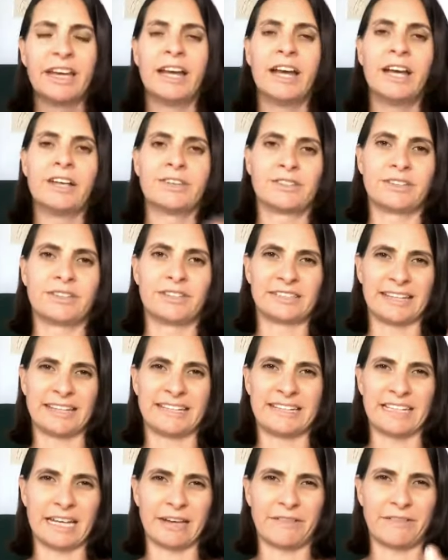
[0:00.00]
So this
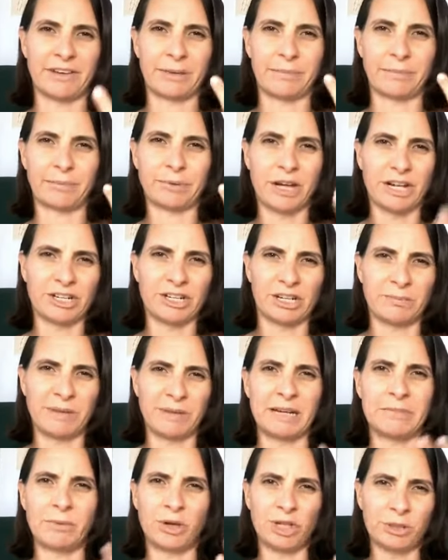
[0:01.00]
idea of a project
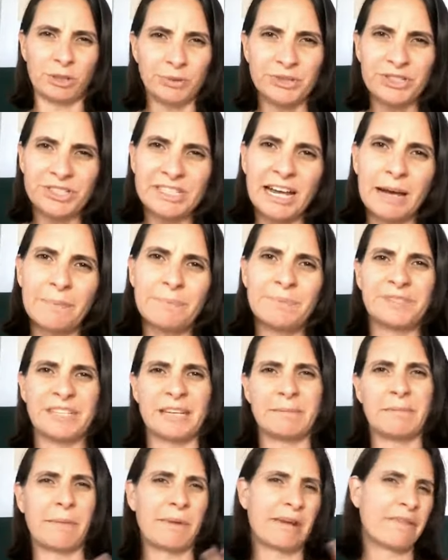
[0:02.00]
being multiple steps
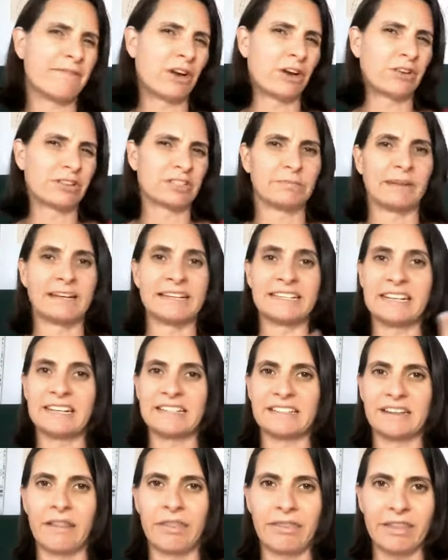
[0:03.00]
and maybe involves some
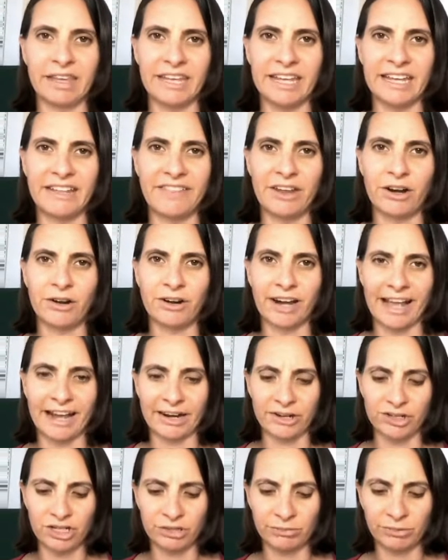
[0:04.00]
ideas in the thinking that aren't
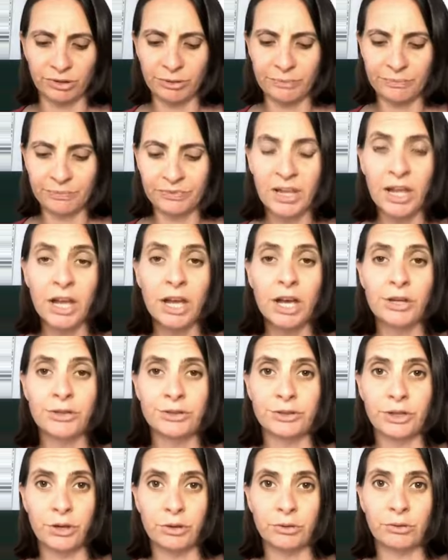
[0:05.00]
actionable.
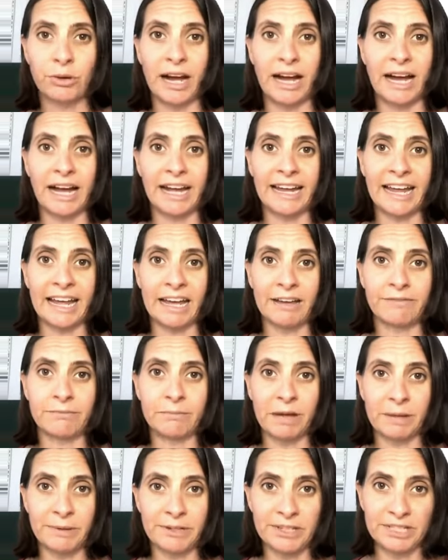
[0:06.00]
So I have
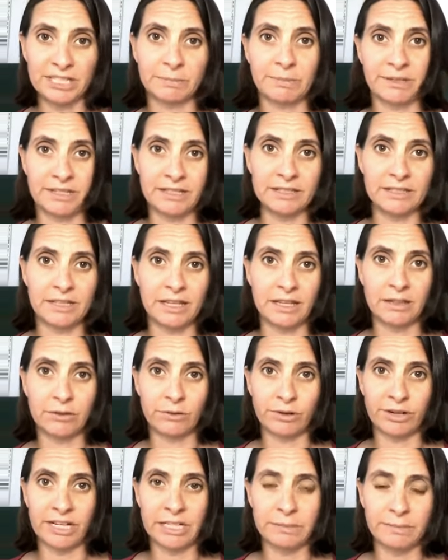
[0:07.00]
my participants in the
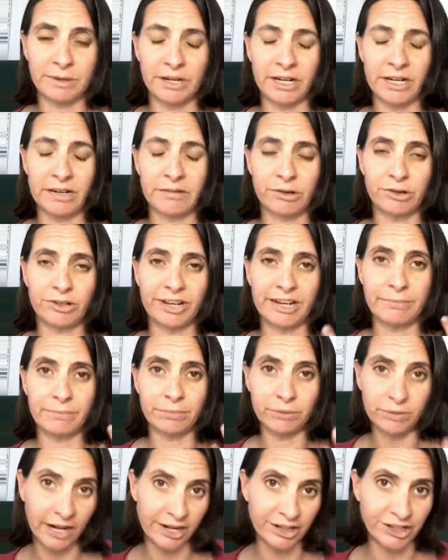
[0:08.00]
Organized Parent create
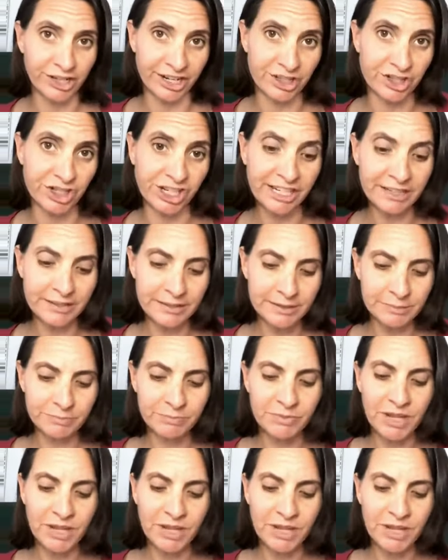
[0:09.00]
project sheets.